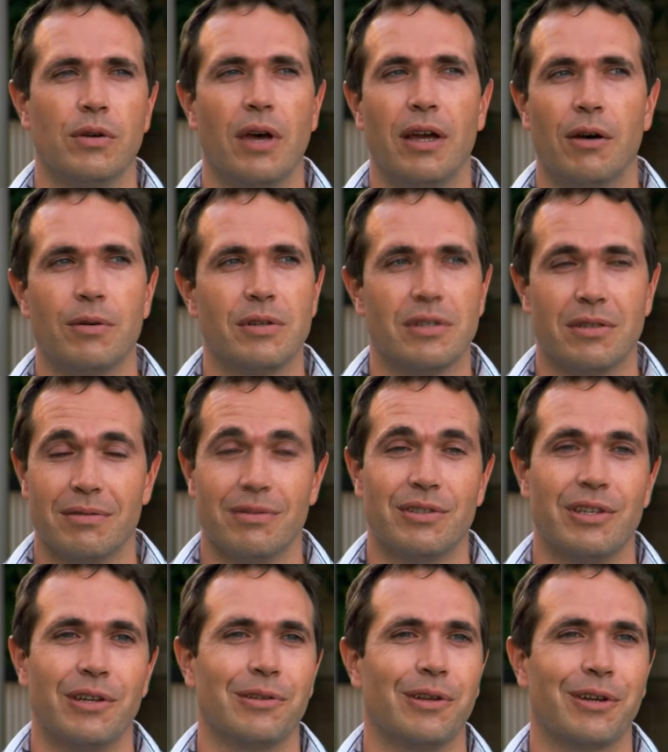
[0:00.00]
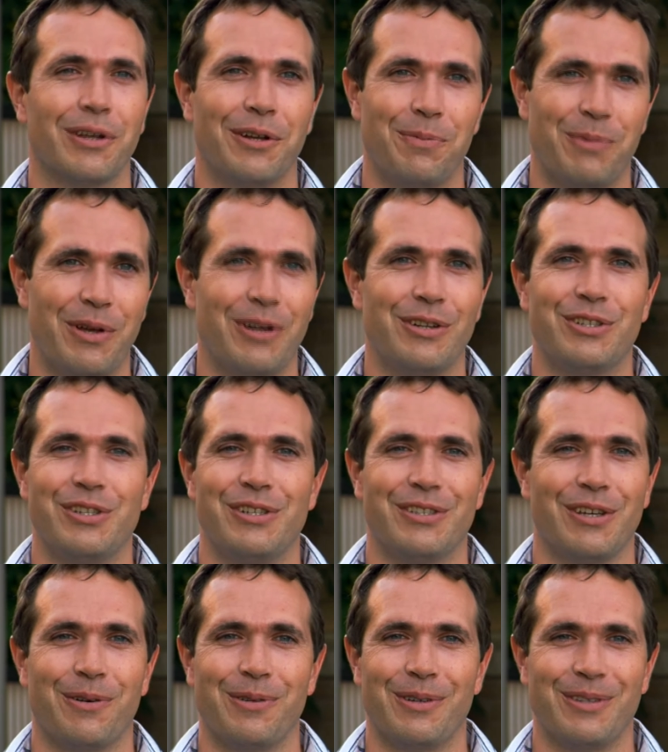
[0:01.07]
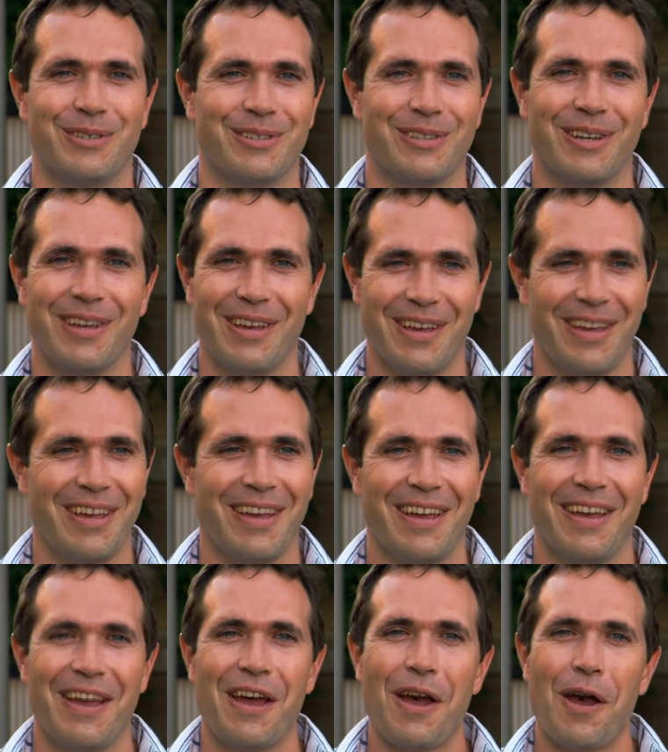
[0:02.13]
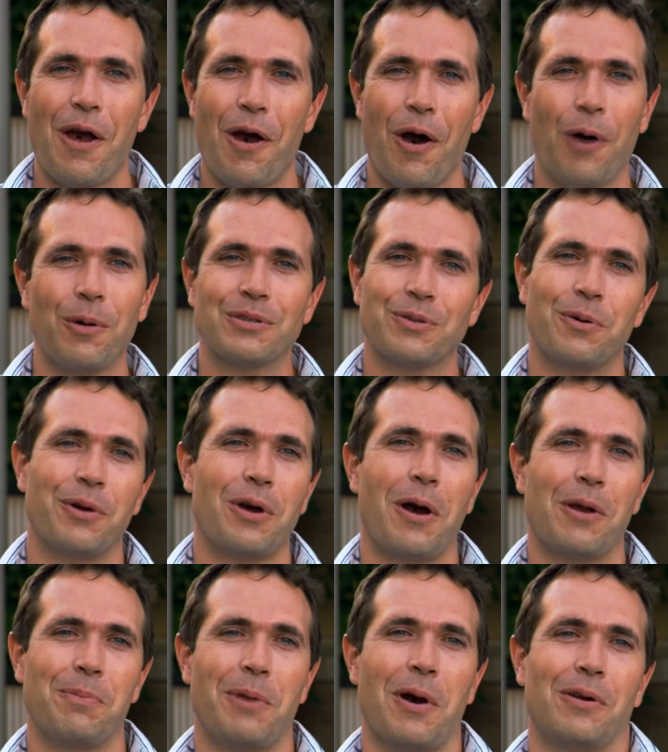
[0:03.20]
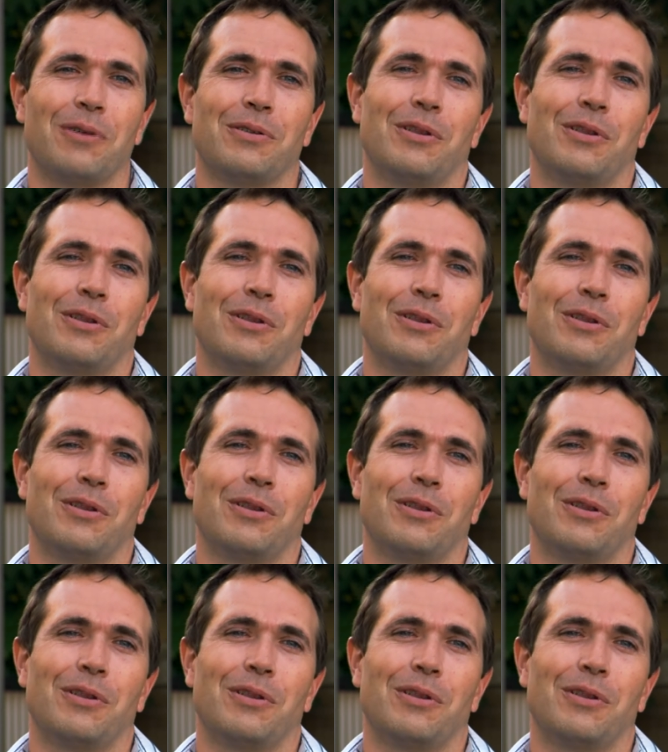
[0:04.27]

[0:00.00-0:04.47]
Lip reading: I always see her looking in a mirror. She's always going on about her